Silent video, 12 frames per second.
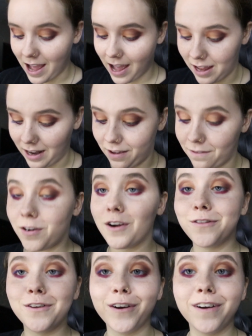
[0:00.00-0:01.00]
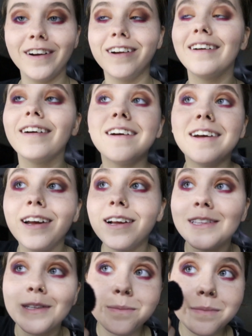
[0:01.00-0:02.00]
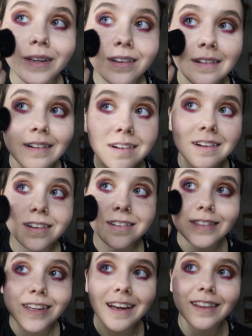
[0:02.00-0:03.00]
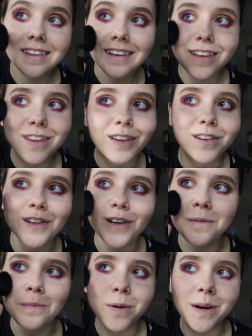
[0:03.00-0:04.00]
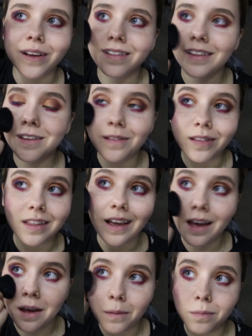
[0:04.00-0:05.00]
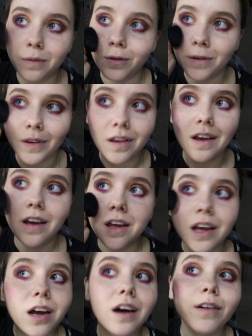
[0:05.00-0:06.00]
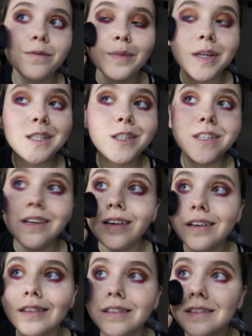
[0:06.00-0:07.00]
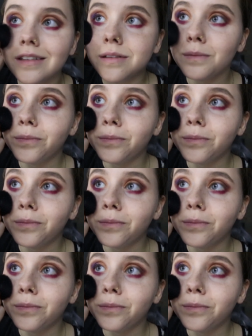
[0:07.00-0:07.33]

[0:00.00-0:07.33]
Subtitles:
any further into me saying this and just putting this on the apples of my cheeks.